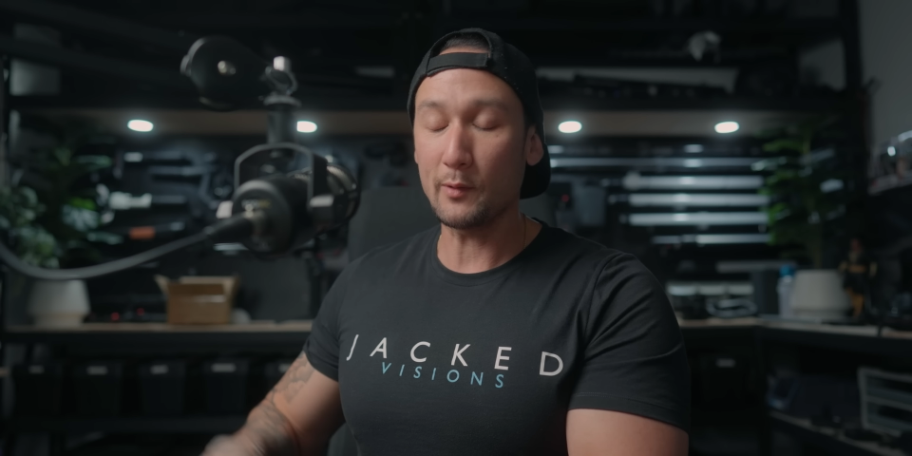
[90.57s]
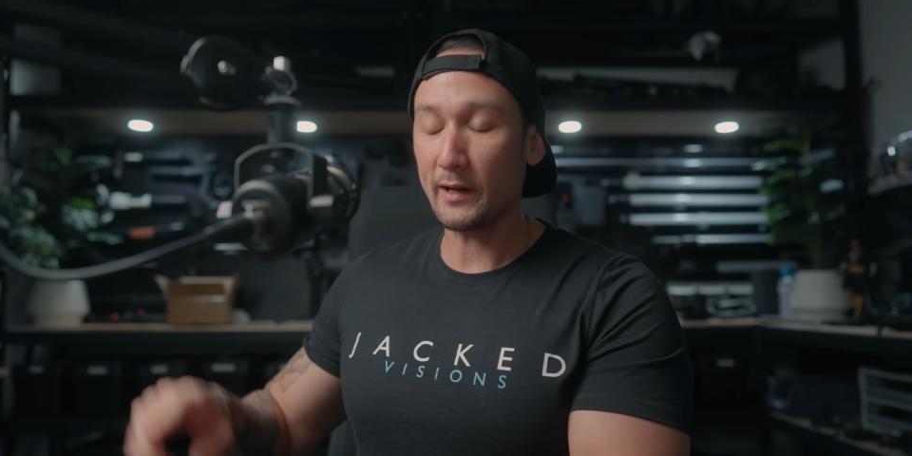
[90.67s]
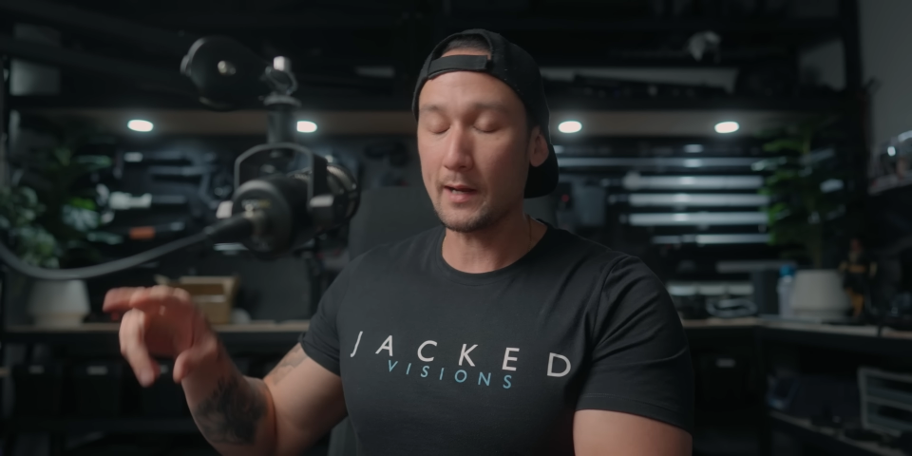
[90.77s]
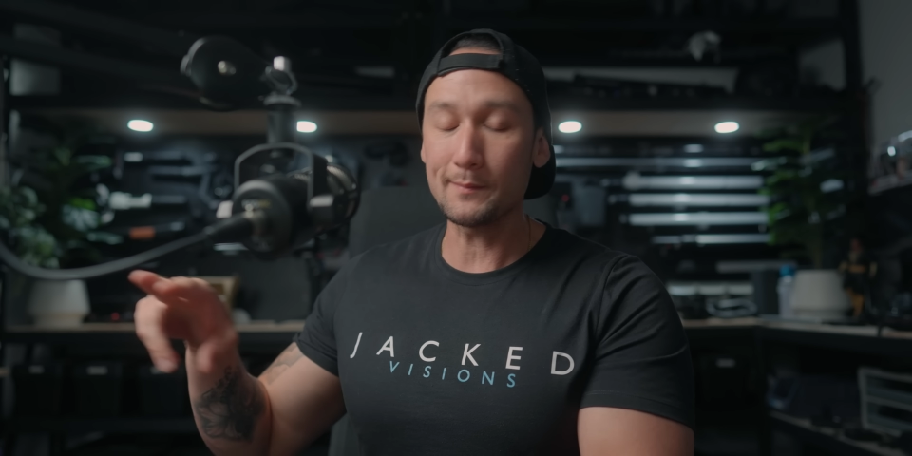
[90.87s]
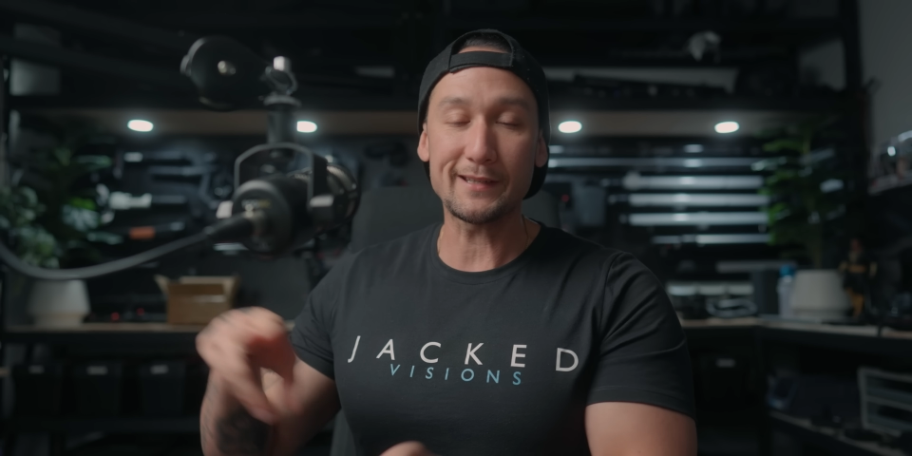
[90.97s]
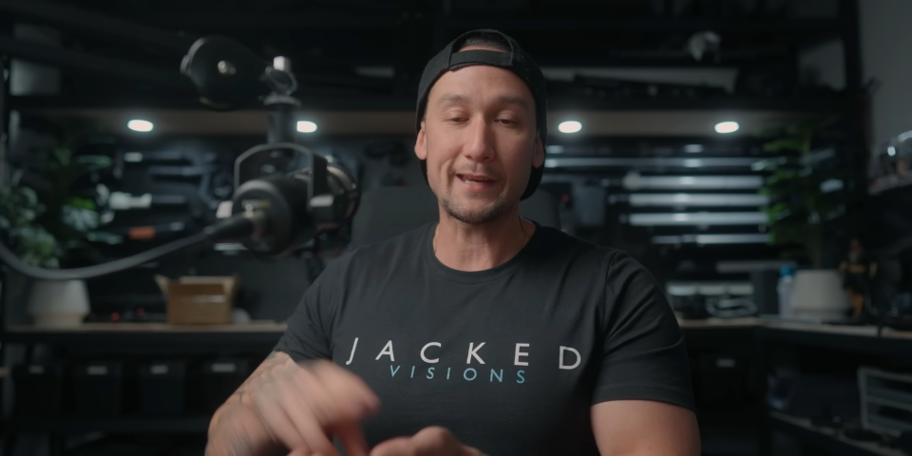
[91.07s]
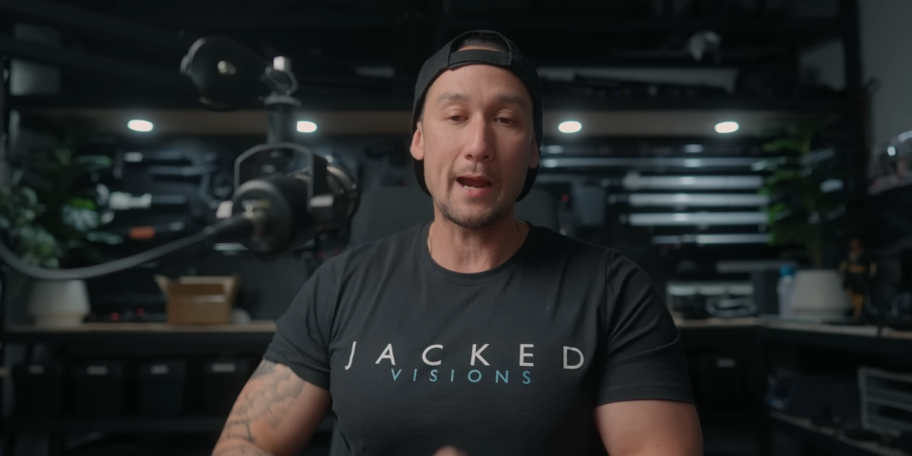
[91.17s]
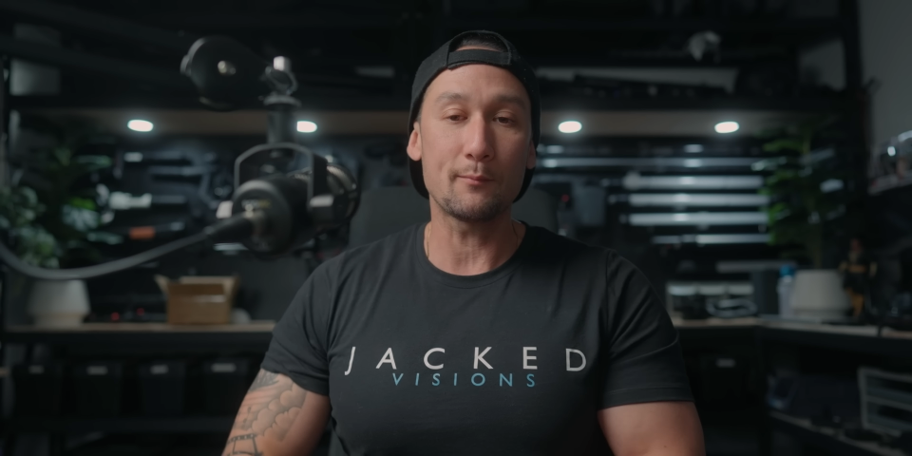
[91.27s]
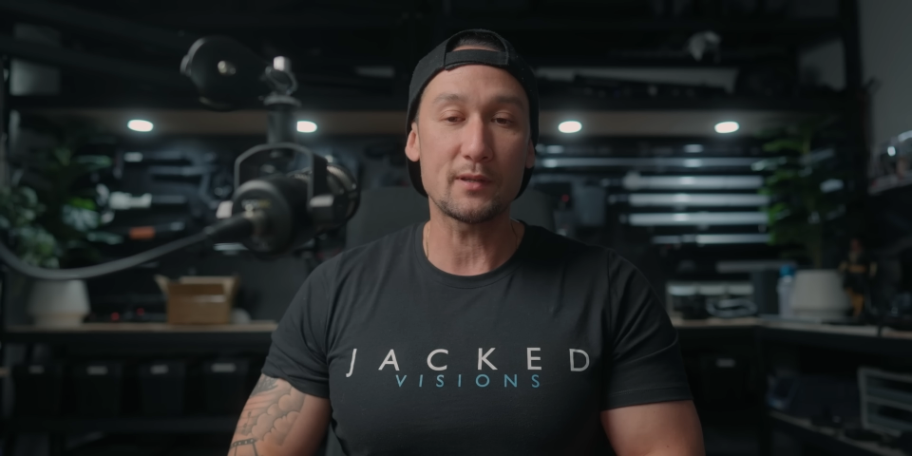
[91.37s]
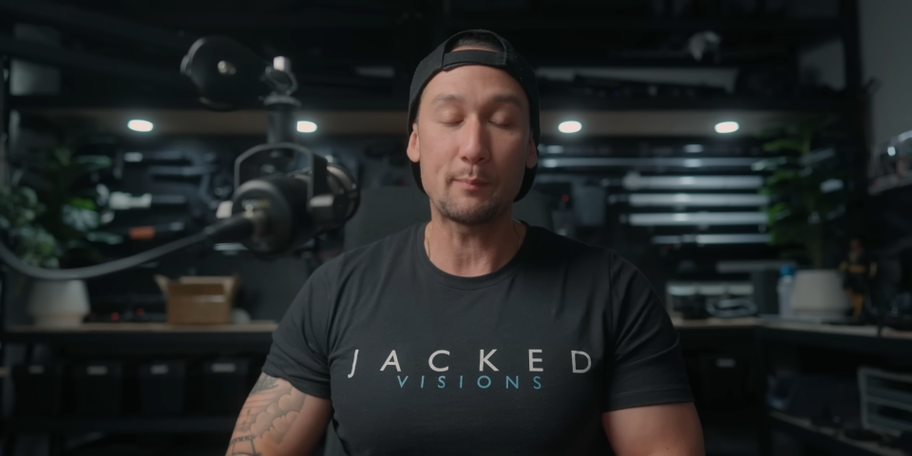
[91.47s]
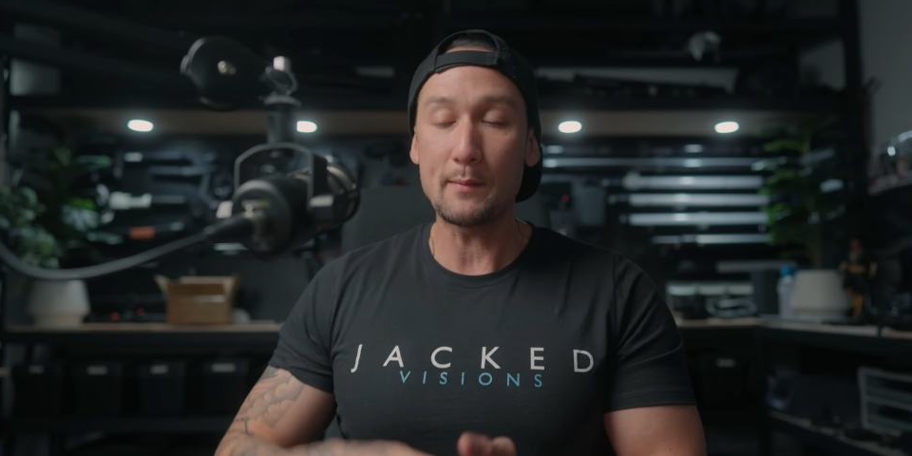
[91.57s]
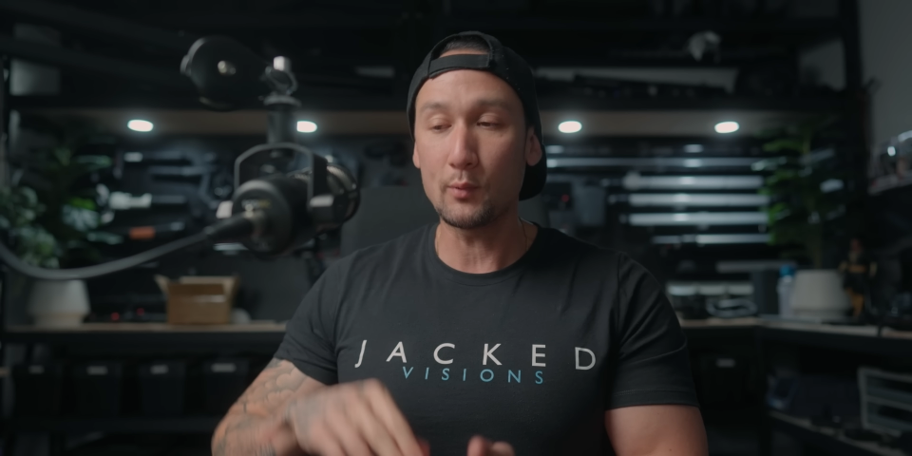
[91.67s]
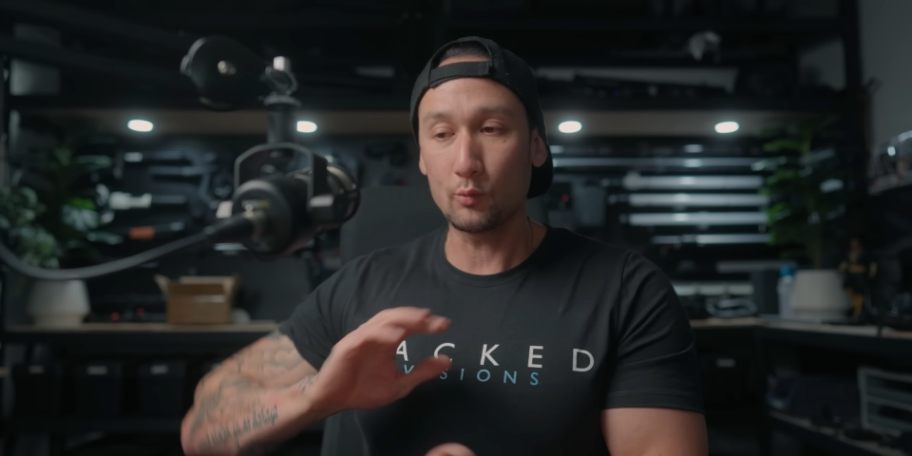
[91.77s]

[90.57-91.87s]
when it comes to cameras, people